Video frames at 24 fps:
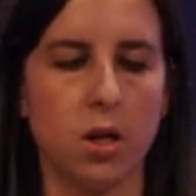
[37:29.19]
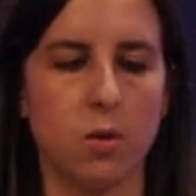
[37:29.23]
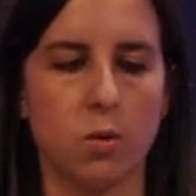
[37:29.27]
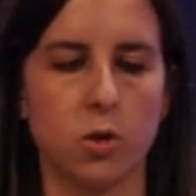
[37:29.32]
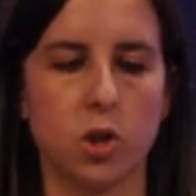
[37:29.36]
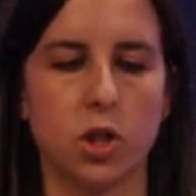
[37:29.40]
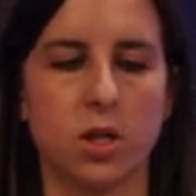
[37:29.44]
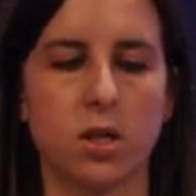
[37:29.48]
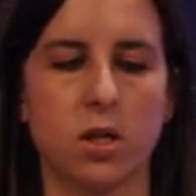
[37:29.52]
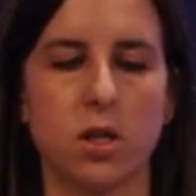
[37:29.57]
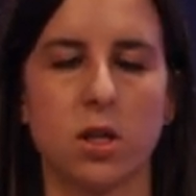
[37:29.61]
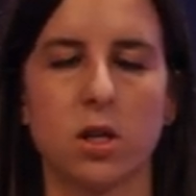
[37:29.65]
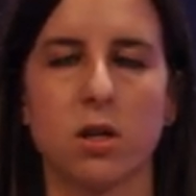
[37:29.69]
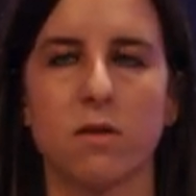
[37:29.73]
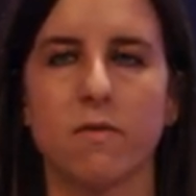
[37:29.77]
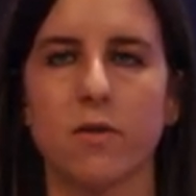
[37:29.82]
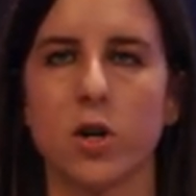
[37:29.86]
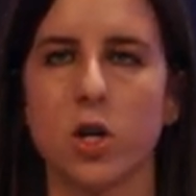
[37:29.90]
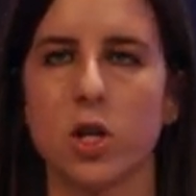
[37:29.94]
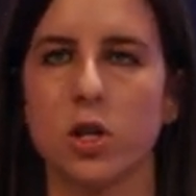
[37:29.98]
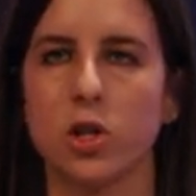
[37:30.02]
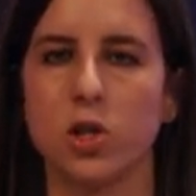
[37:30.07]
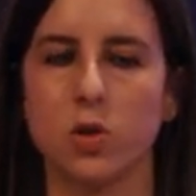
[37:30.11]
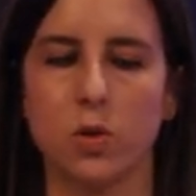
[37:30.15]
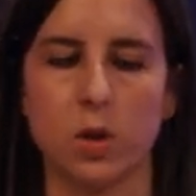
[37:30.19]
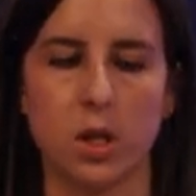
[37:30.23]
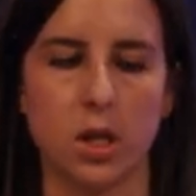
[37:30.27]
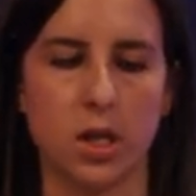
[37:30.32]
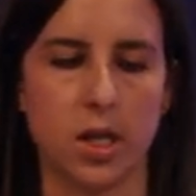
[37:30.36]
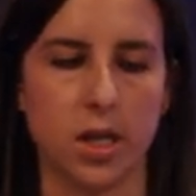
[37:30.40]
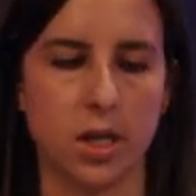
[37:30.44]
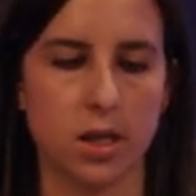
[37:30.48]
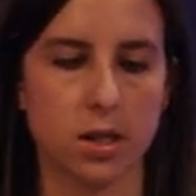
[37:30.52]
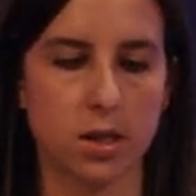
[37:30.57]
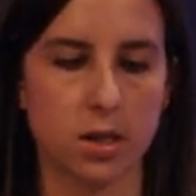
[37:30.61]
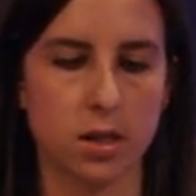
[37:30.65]
We're just going to convert it to a
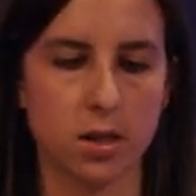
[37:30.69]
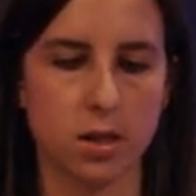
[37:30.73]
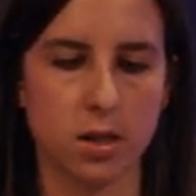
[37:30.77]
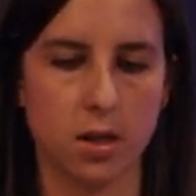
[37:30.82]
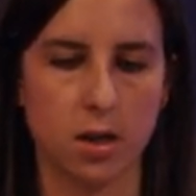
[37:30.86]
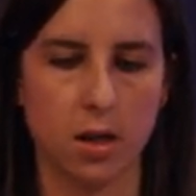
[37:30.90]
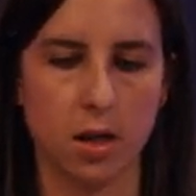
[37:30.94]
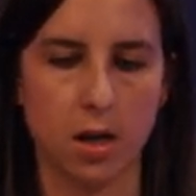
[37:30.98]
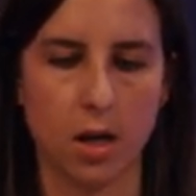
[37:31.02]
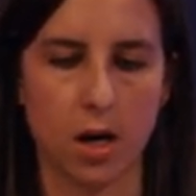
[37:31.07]
list.